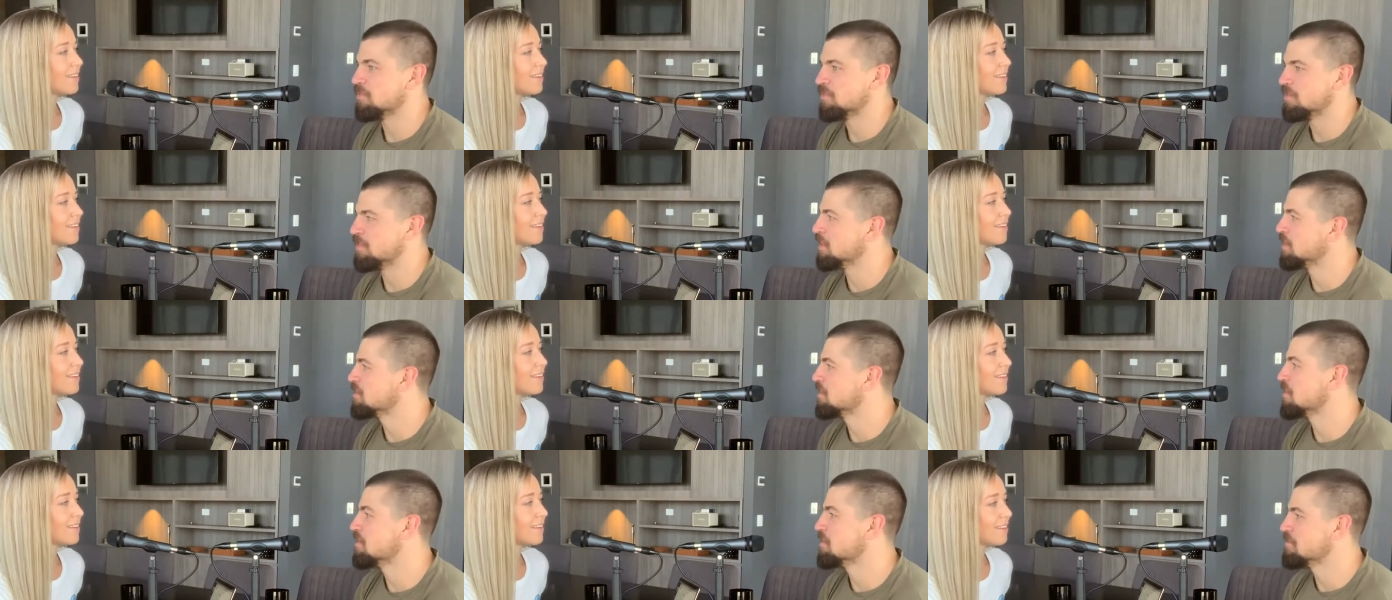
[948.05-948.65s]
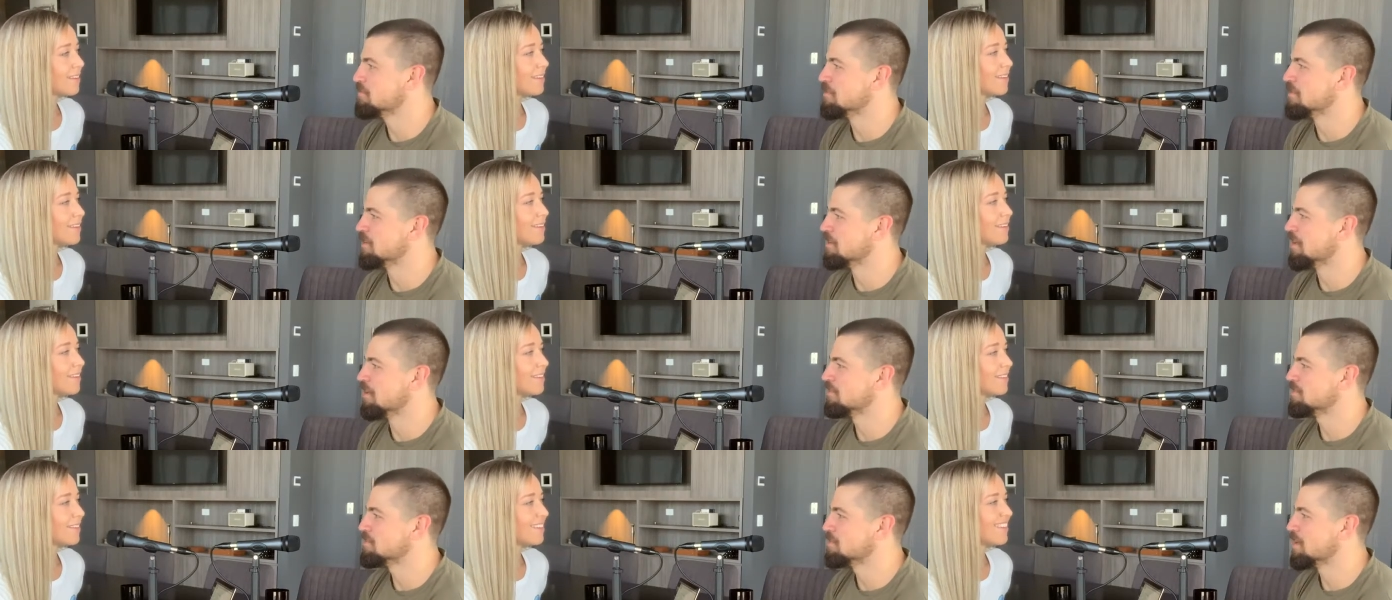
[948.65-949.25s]
Speaker 1: think that you're fit
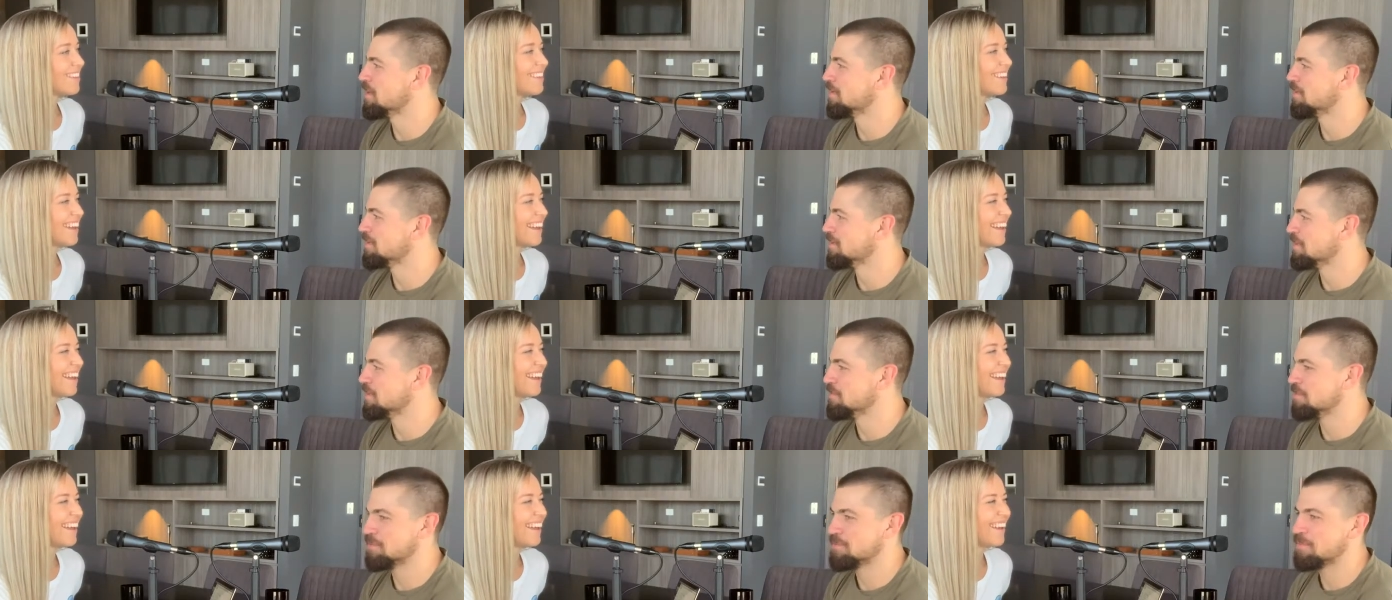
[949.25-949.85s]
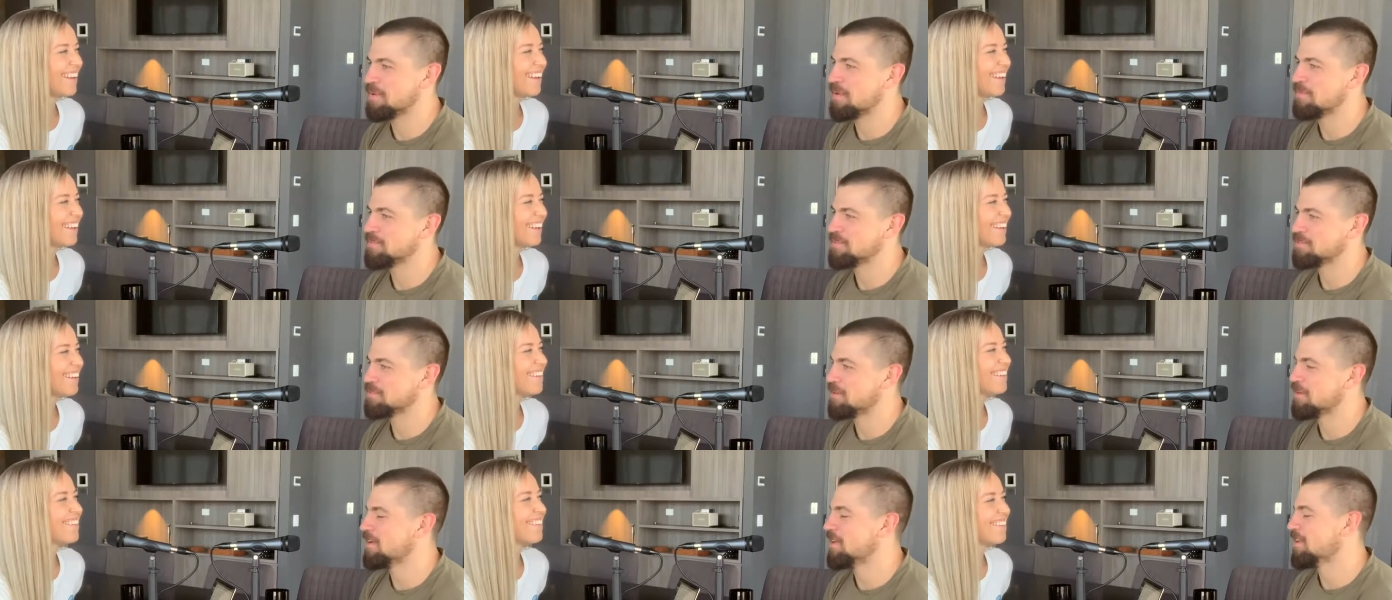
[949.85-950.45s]
enough to be able yeah. to deal with
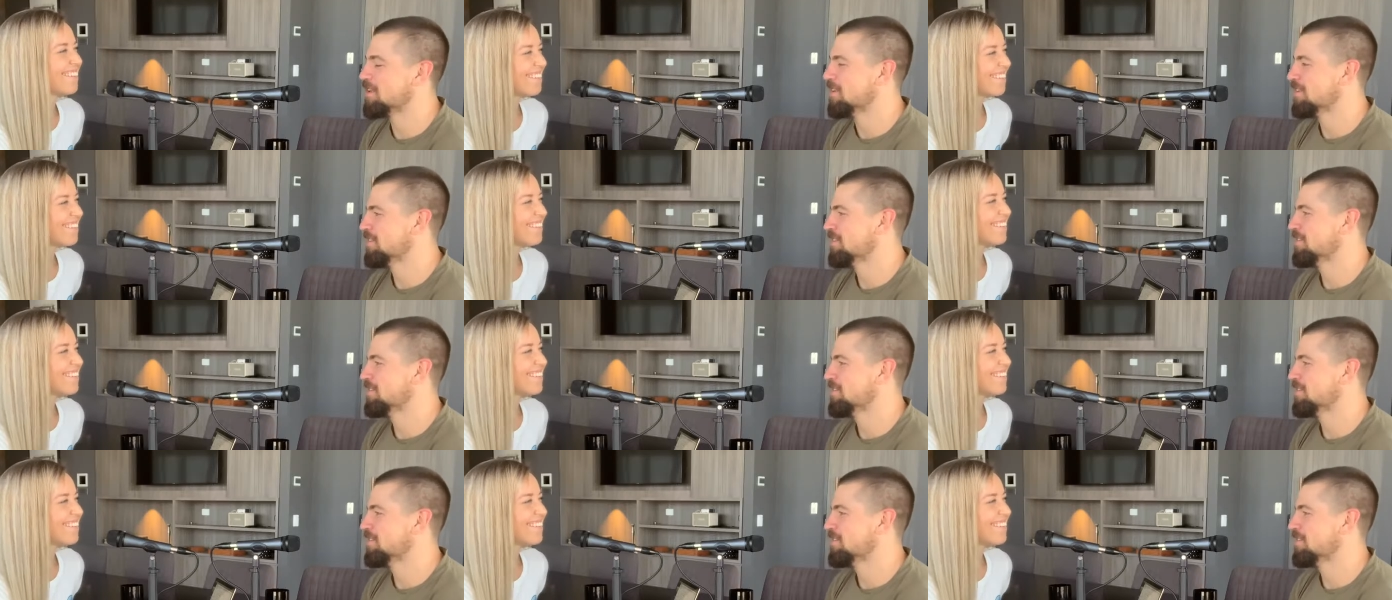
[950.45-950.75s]
whatever's thrown at you.